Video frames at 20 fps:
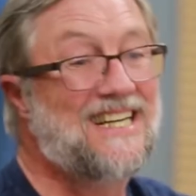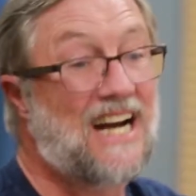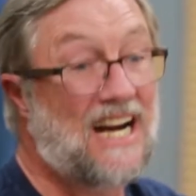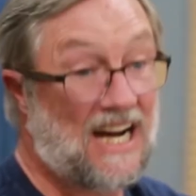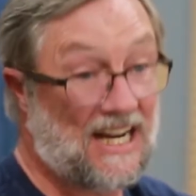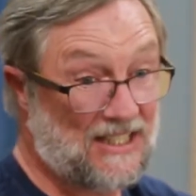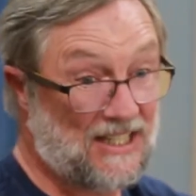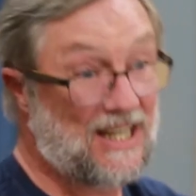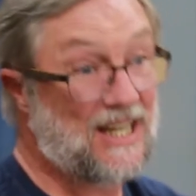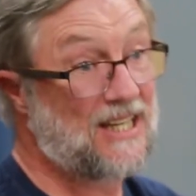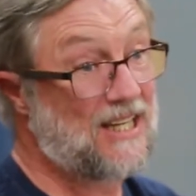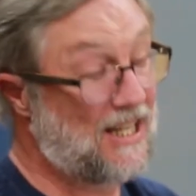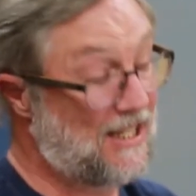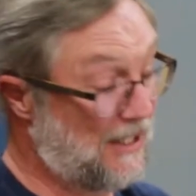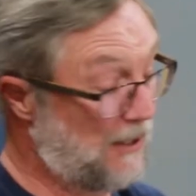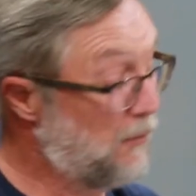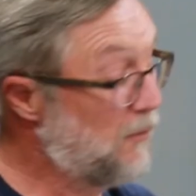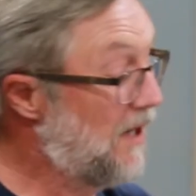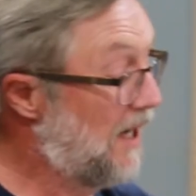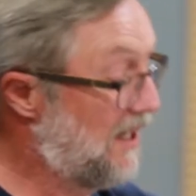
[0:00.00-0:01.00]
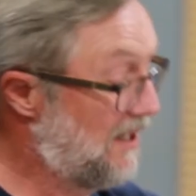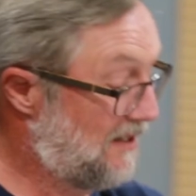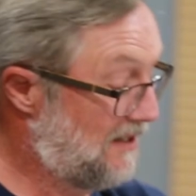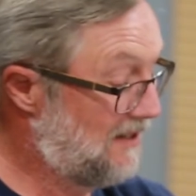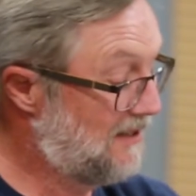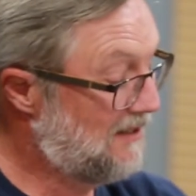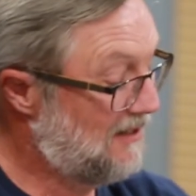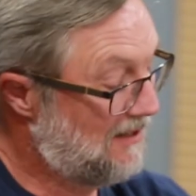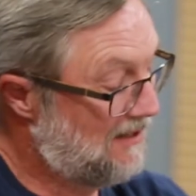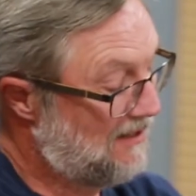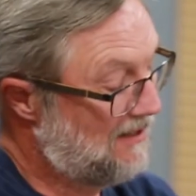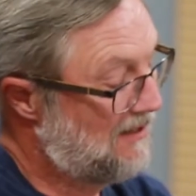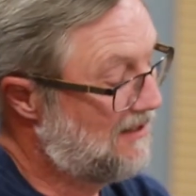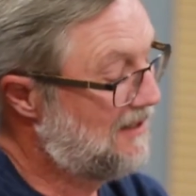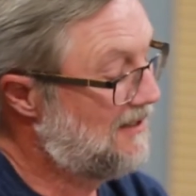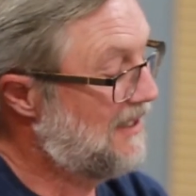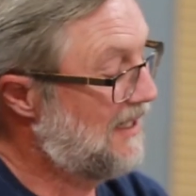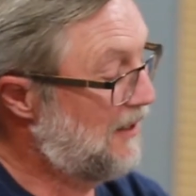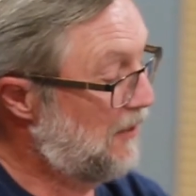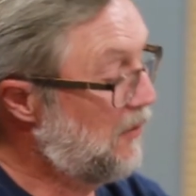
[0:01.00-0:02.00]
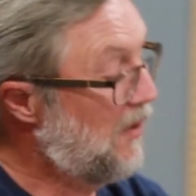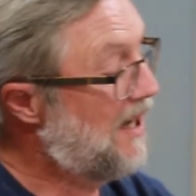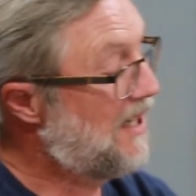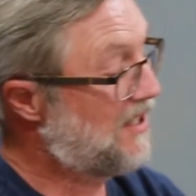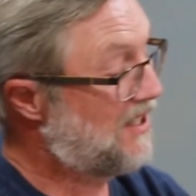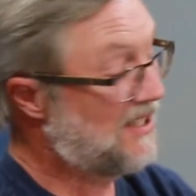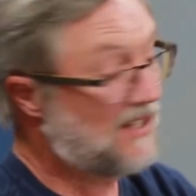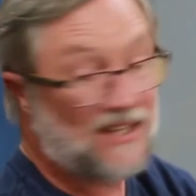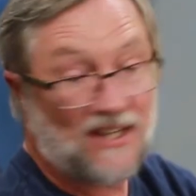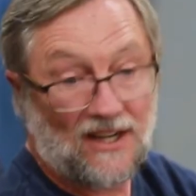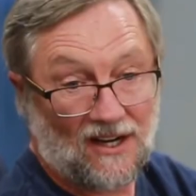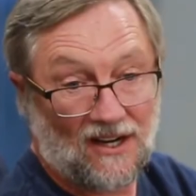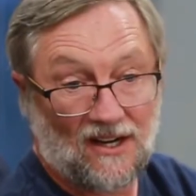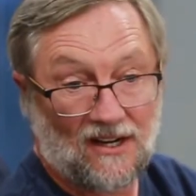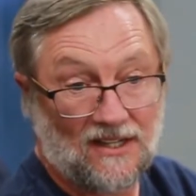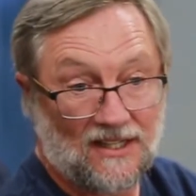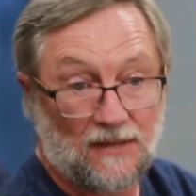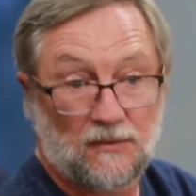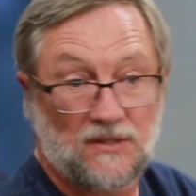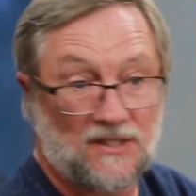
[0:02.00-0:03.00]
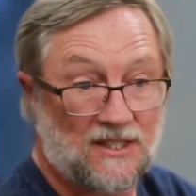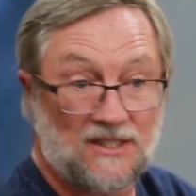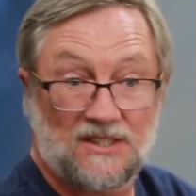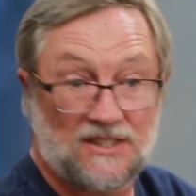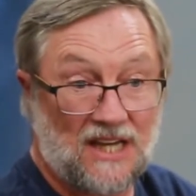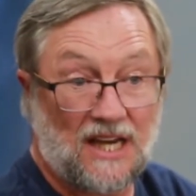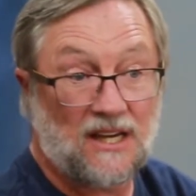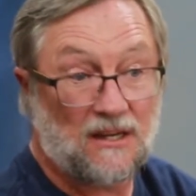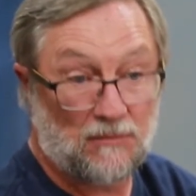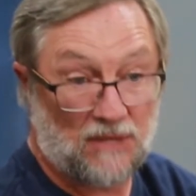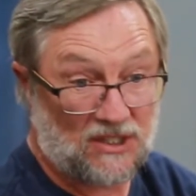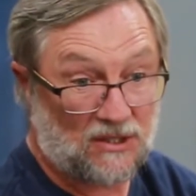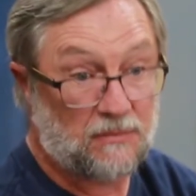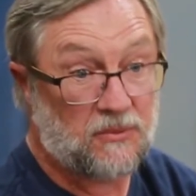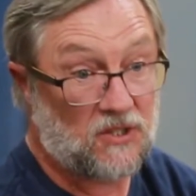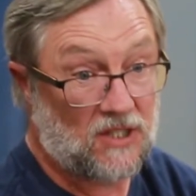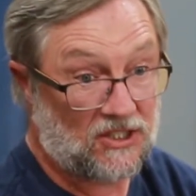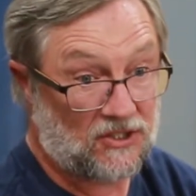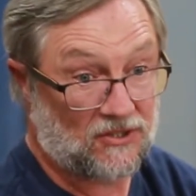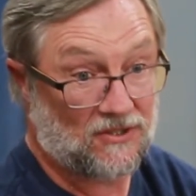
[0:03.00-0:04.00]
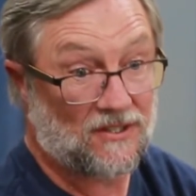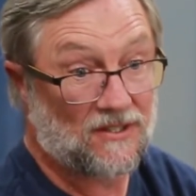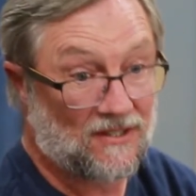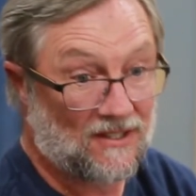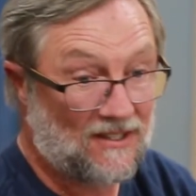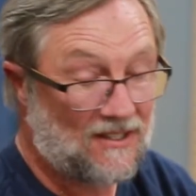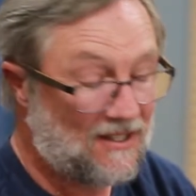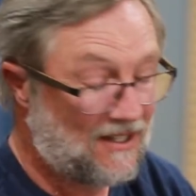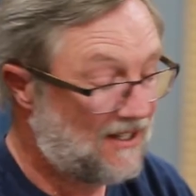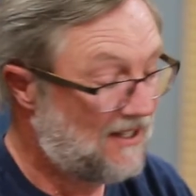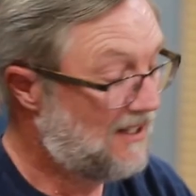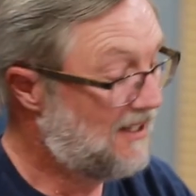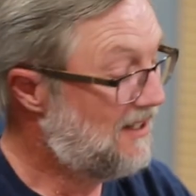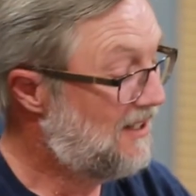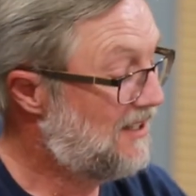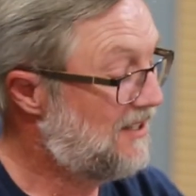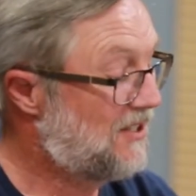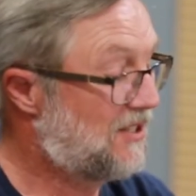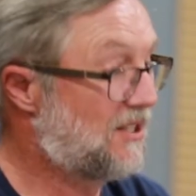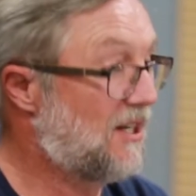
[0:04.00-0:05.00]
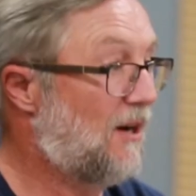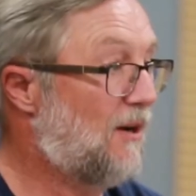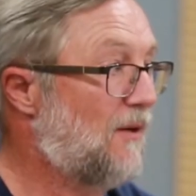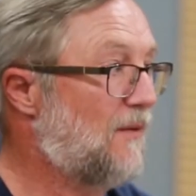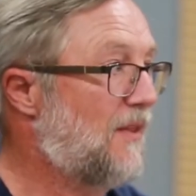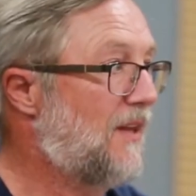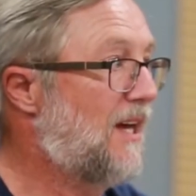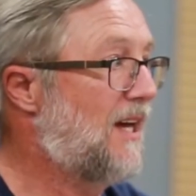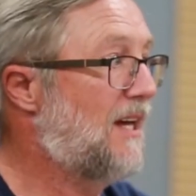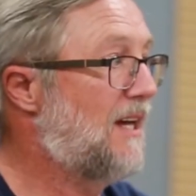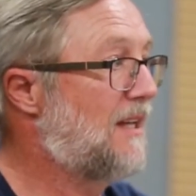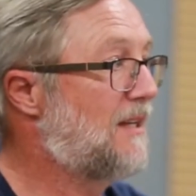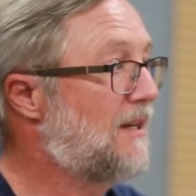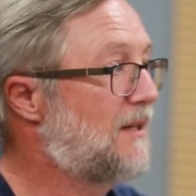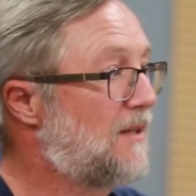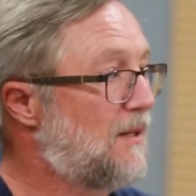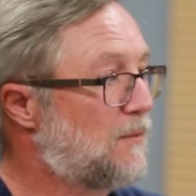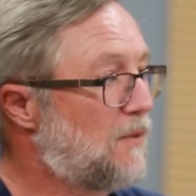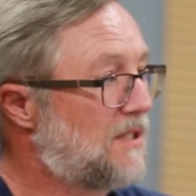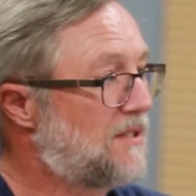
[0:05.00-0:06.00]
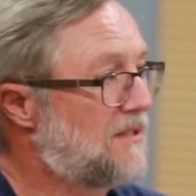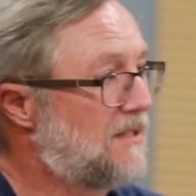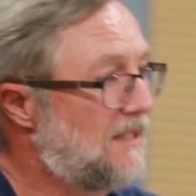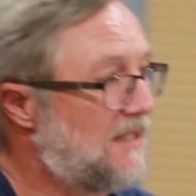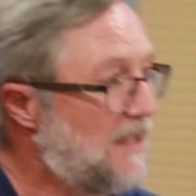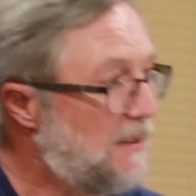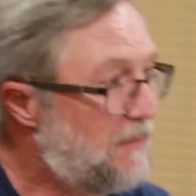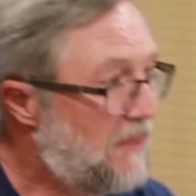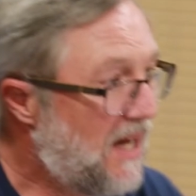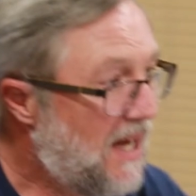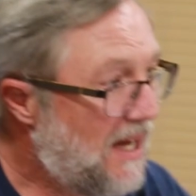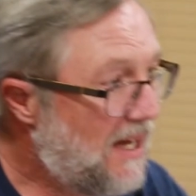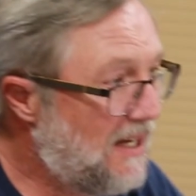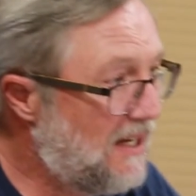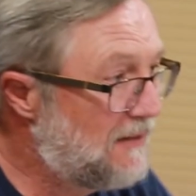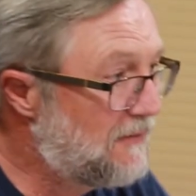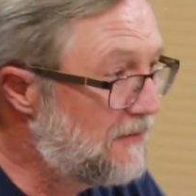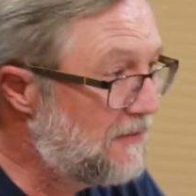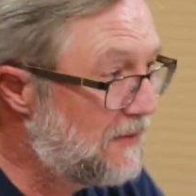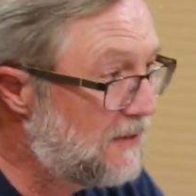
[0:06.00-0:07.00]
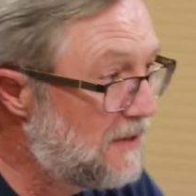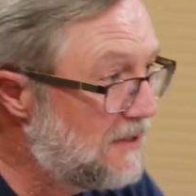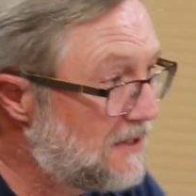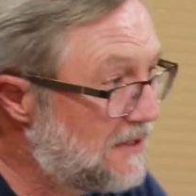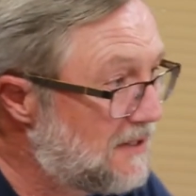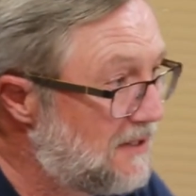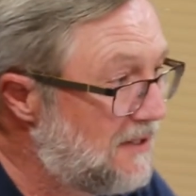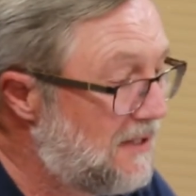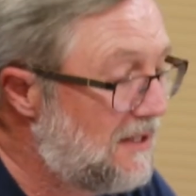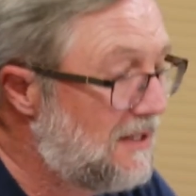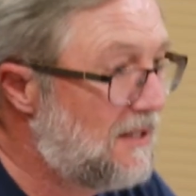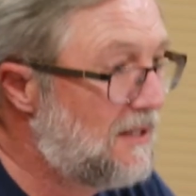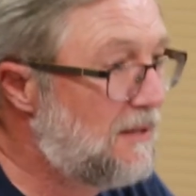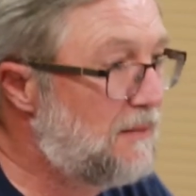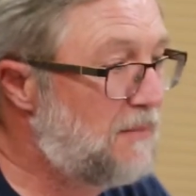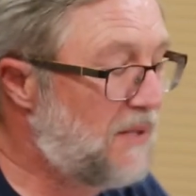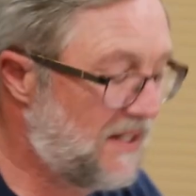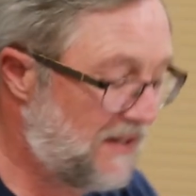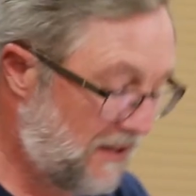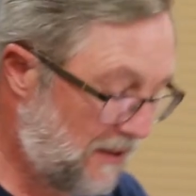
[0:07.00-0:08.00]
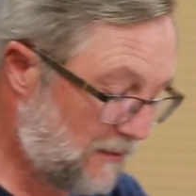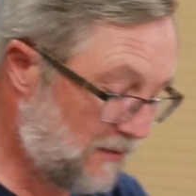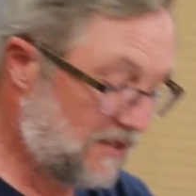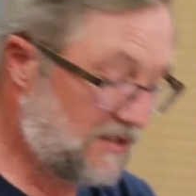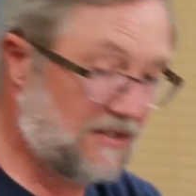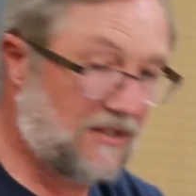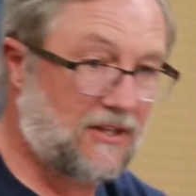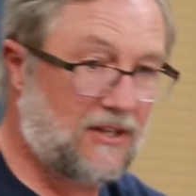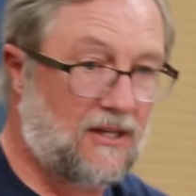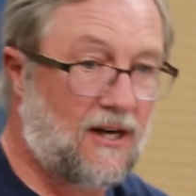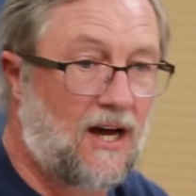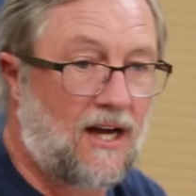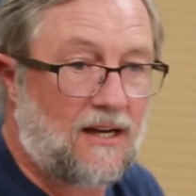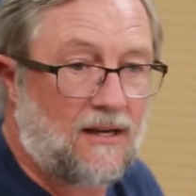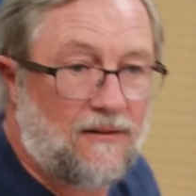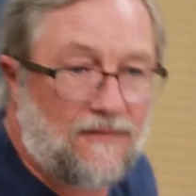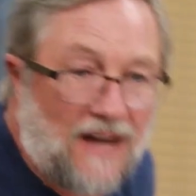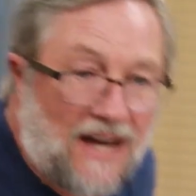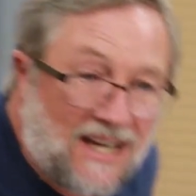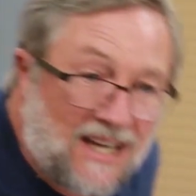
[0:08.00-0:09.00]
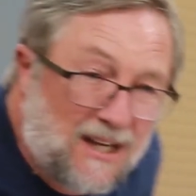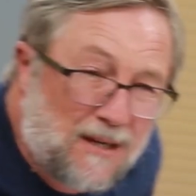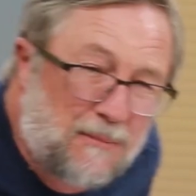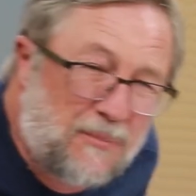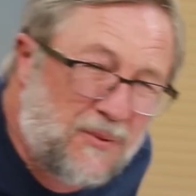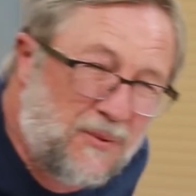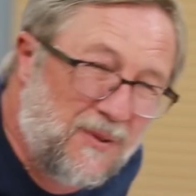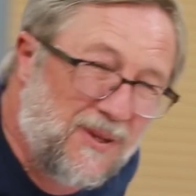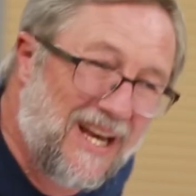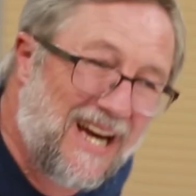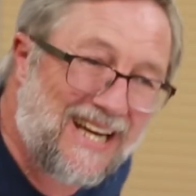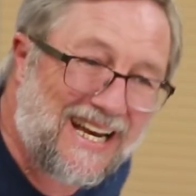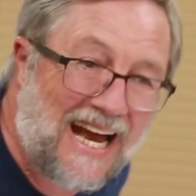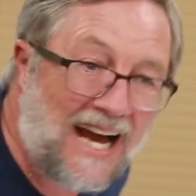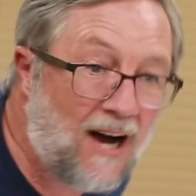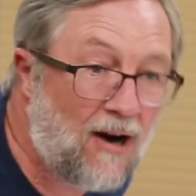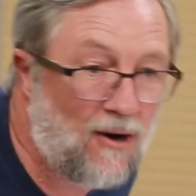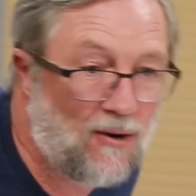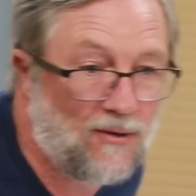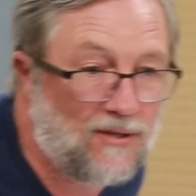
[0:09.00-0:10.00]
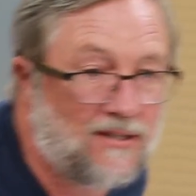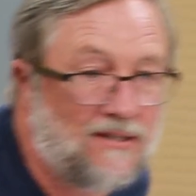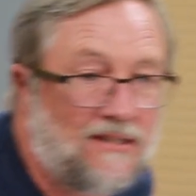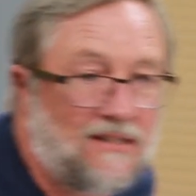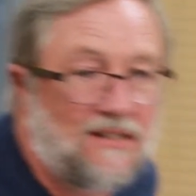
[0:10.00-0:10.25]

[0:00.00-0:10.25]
I did, and it went to there, and it didn't take much pressure. So then there wasn't any pain at first, but there was the thought of, I got to pull that out.